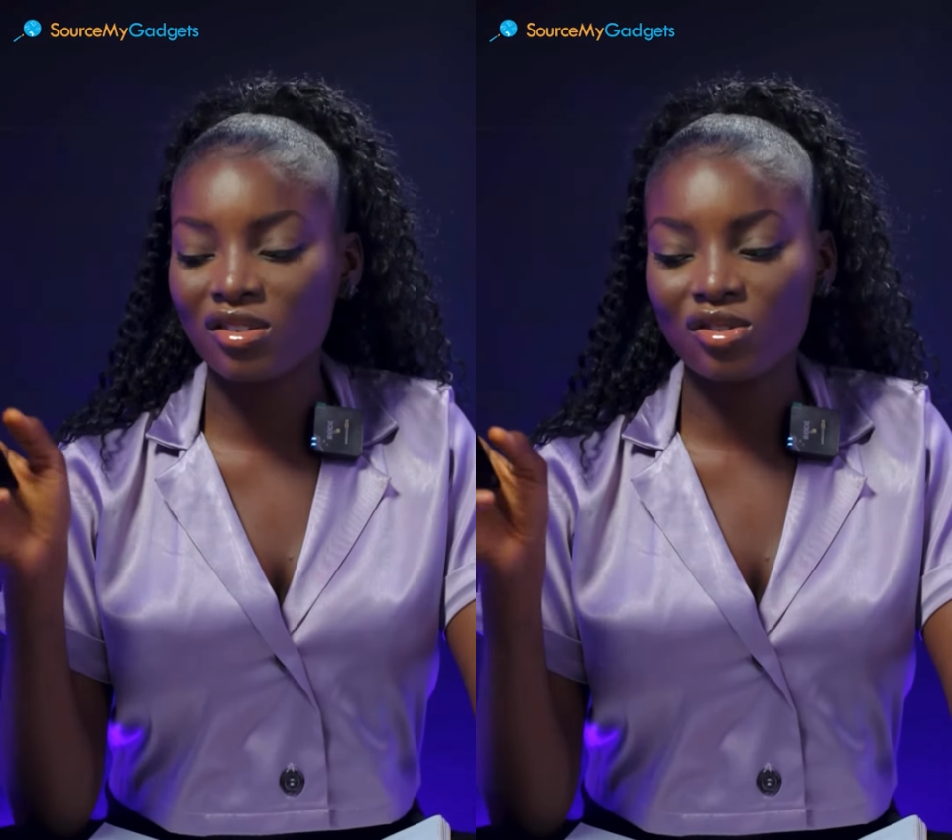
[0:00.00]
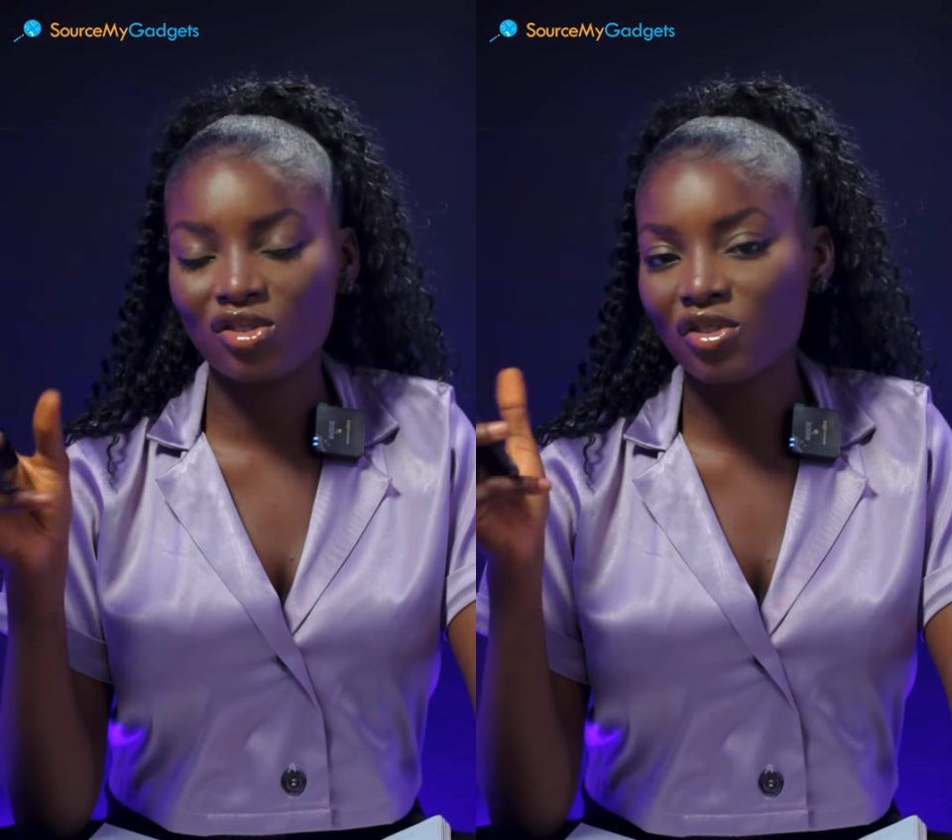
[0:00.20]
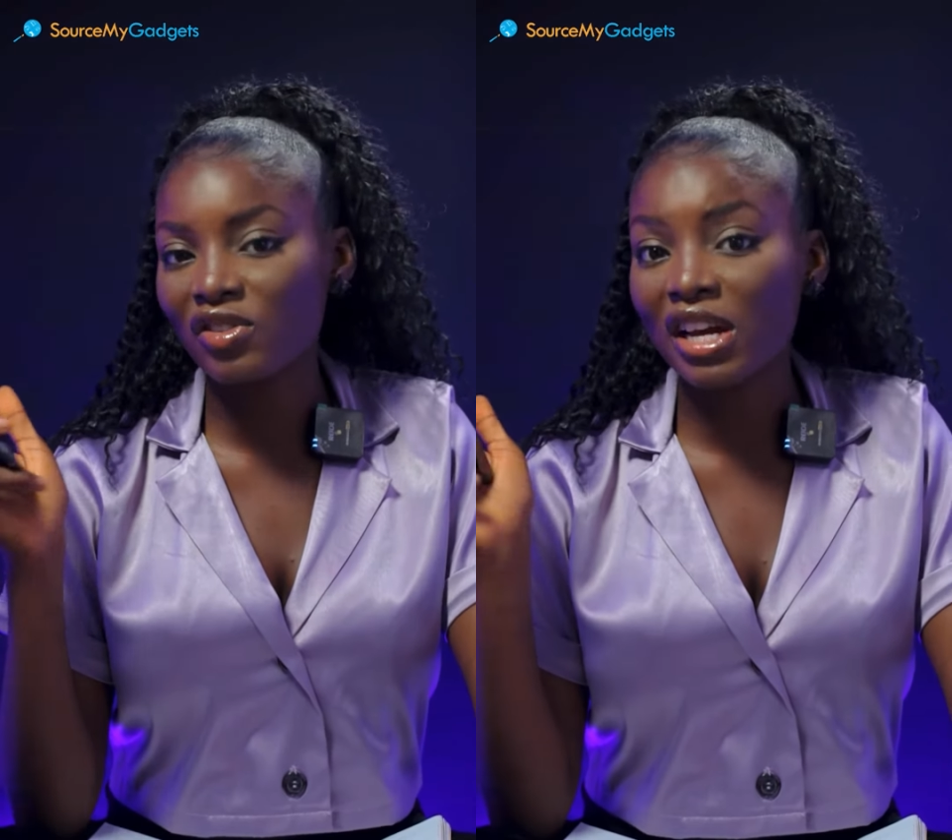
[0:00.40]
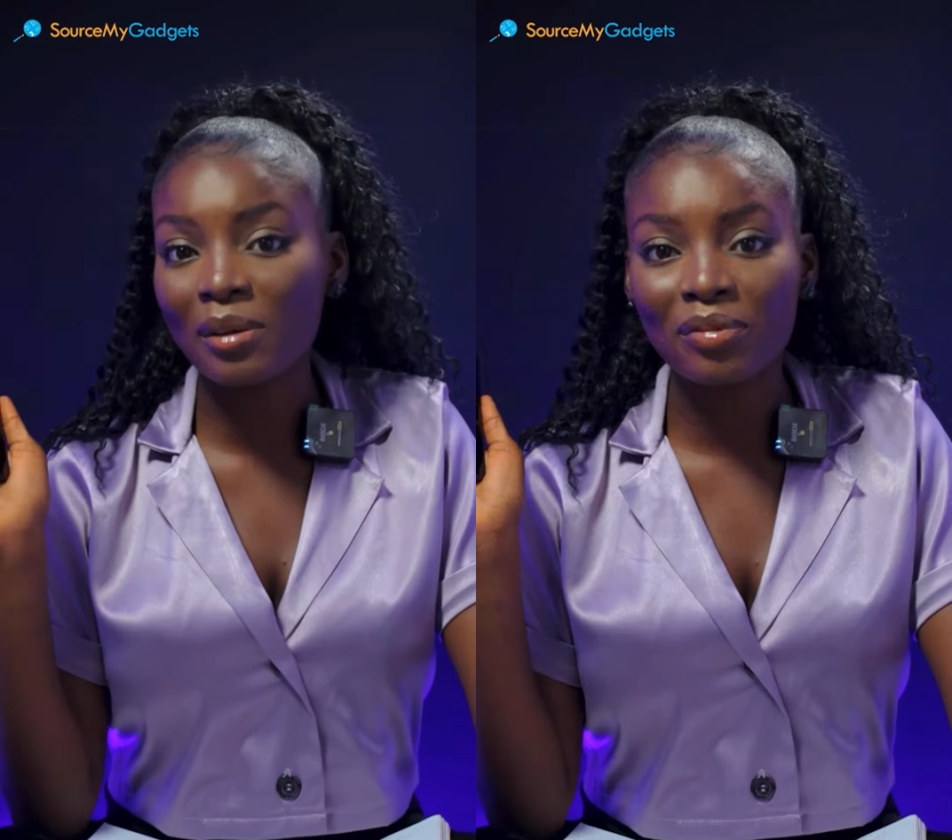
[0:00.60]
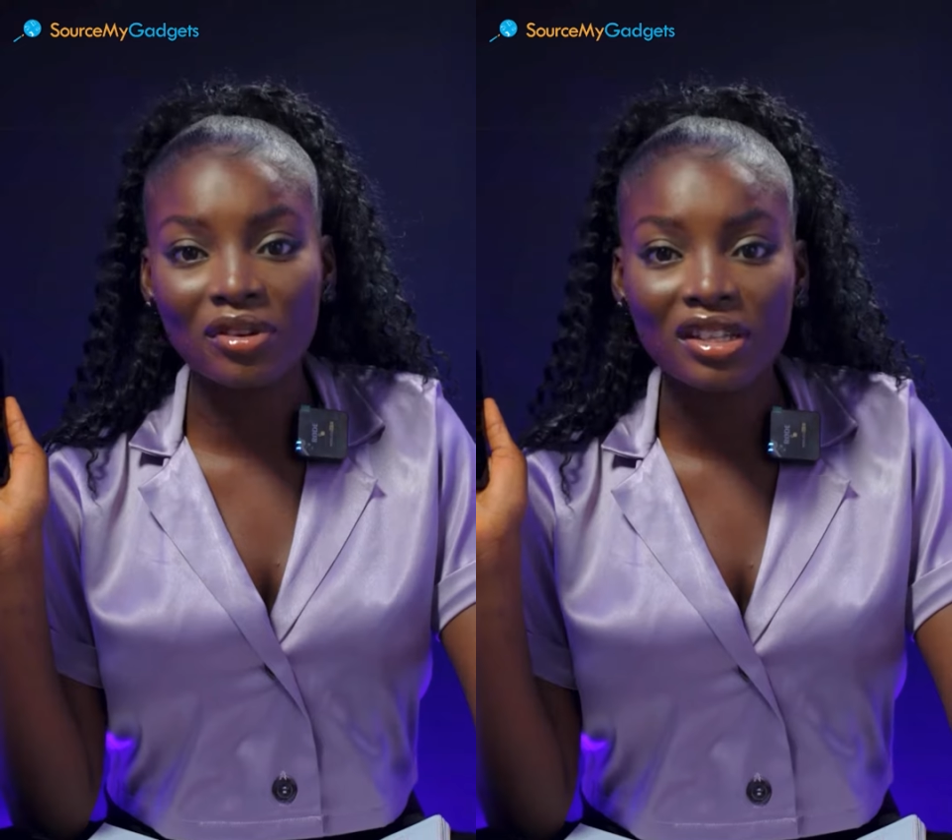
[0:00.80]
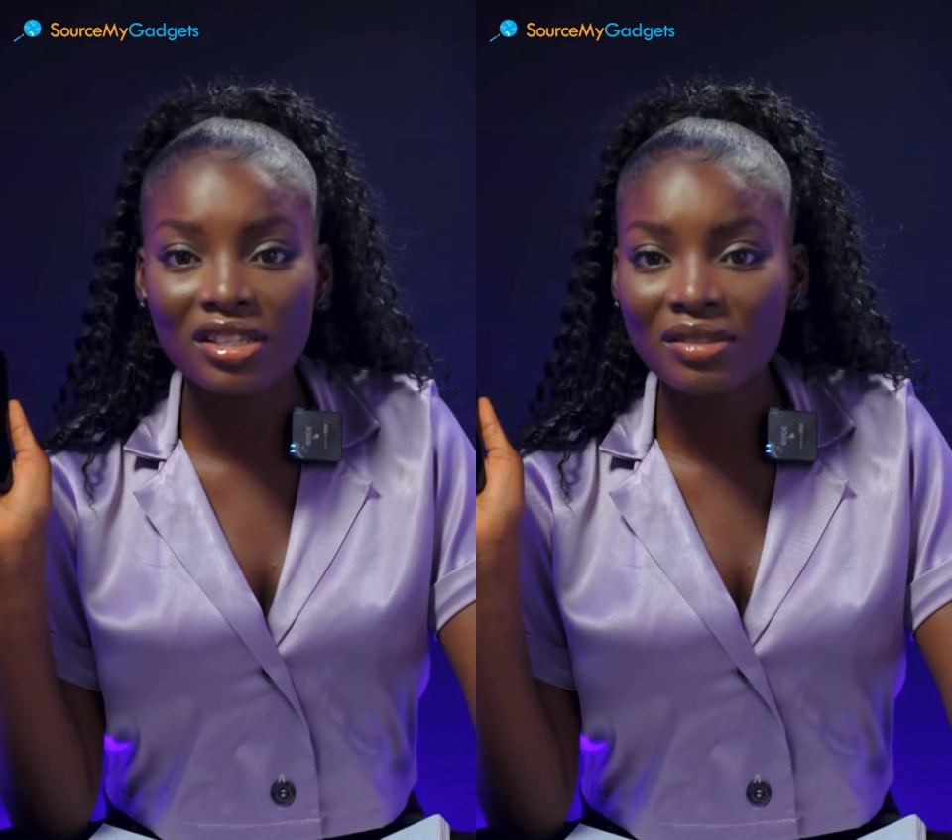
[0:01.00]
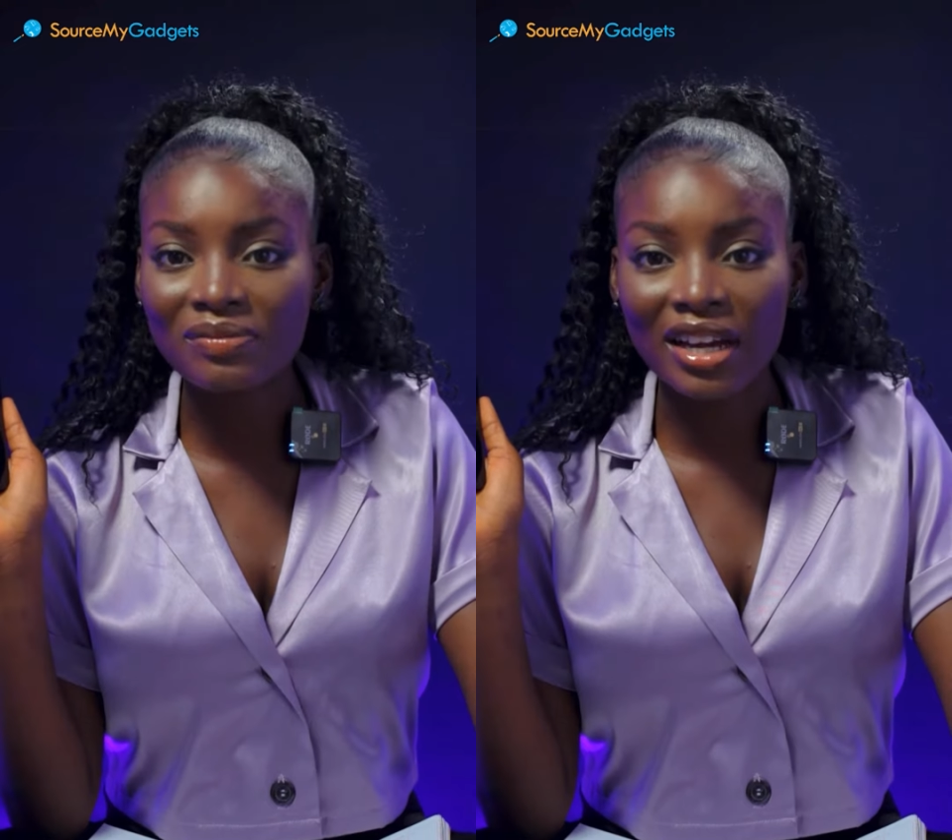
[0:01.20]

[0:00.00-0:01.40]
just use your fingerprint